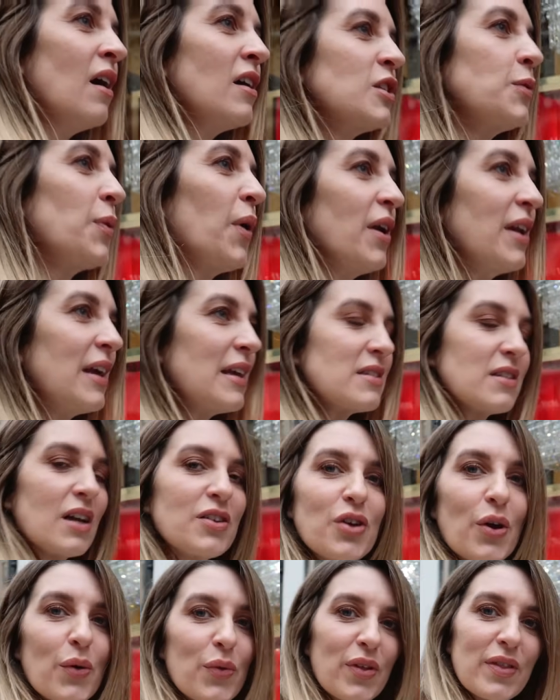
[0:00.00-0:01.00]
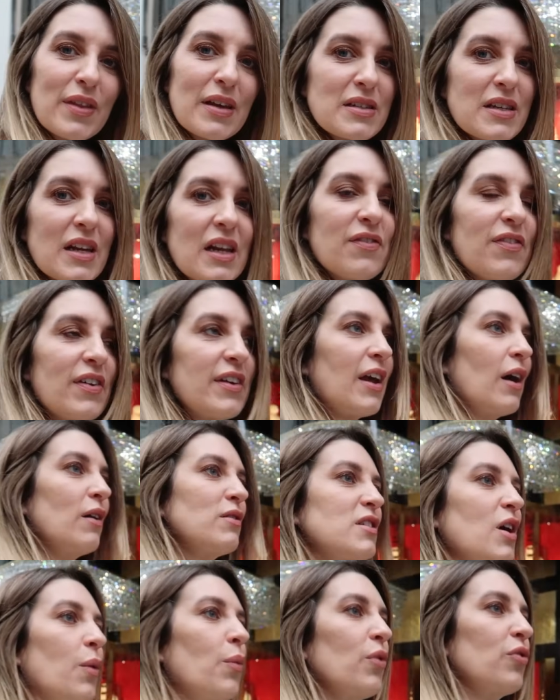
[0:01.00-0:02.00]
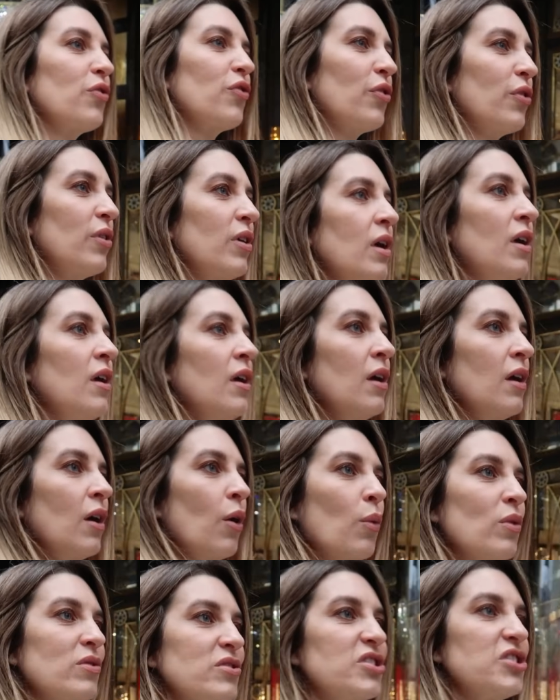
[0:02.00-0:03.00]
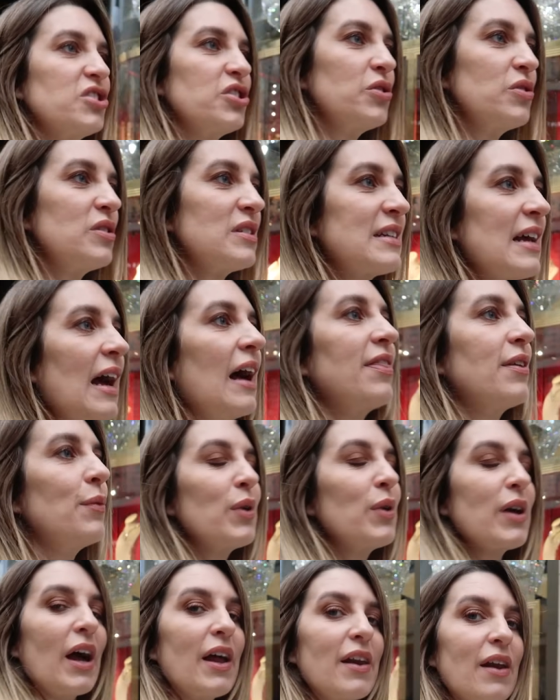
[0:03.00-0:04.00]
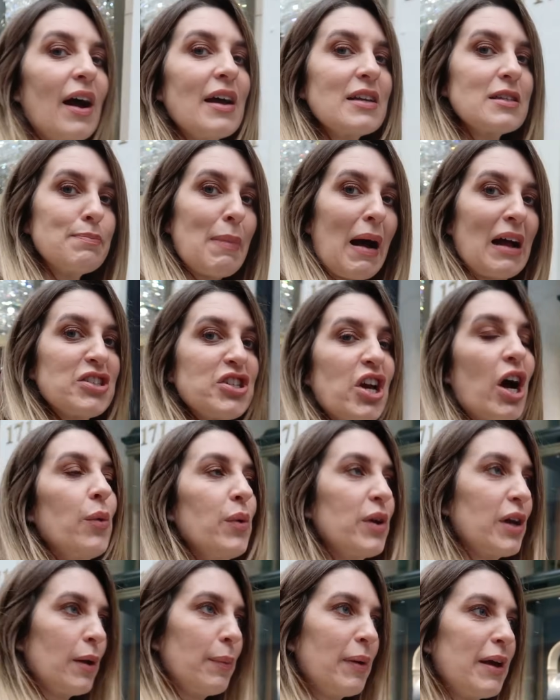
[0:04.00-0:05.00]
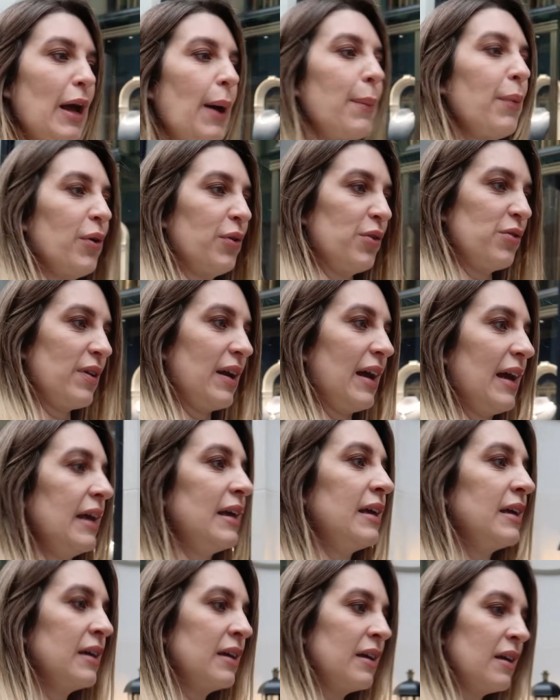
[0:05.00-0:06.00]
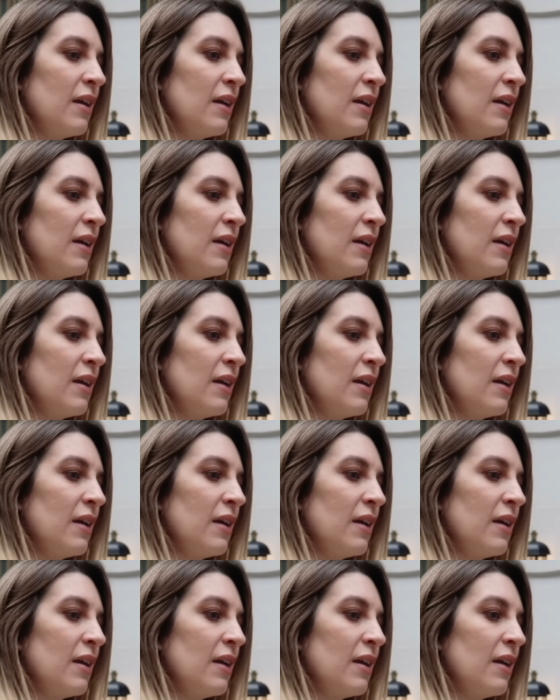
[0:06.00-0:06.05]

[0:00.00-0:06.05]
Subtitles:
To be honest, I don't think there's anything else I want to do today. I we'll get a nice matcha. We're going to pick up Honoré,